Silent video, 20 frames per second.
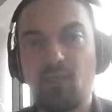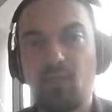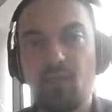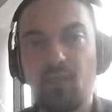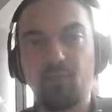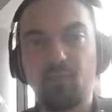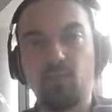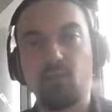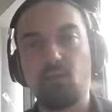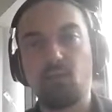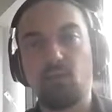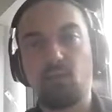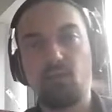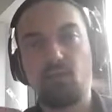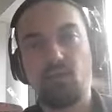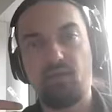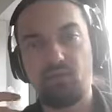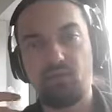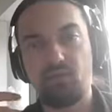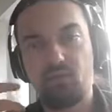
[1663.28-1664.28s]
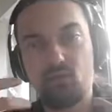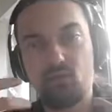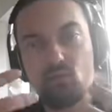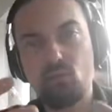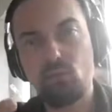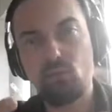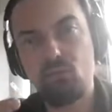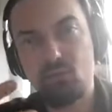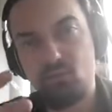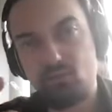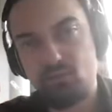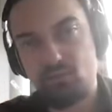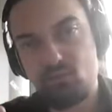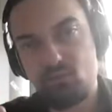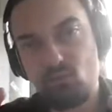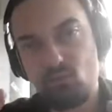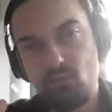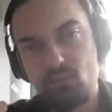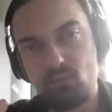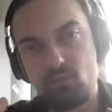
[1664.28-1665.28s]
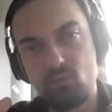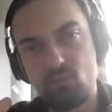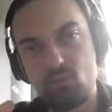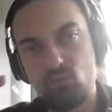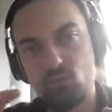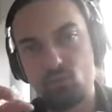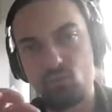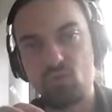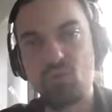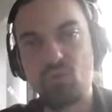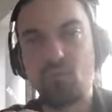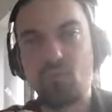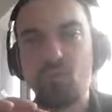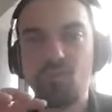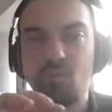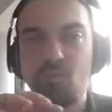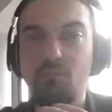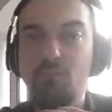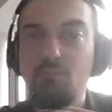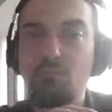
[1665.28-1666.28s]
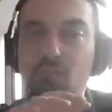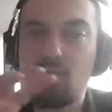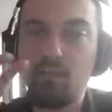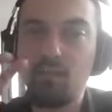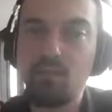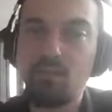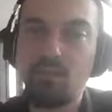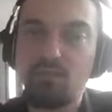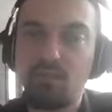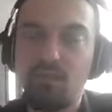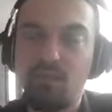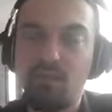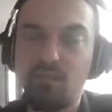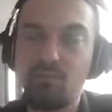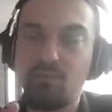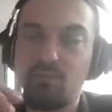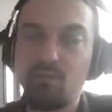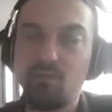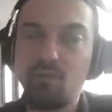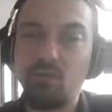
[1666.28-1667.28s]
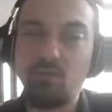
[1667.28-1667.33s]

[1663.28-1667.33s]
And as soon as I saw this solution, I was immediately able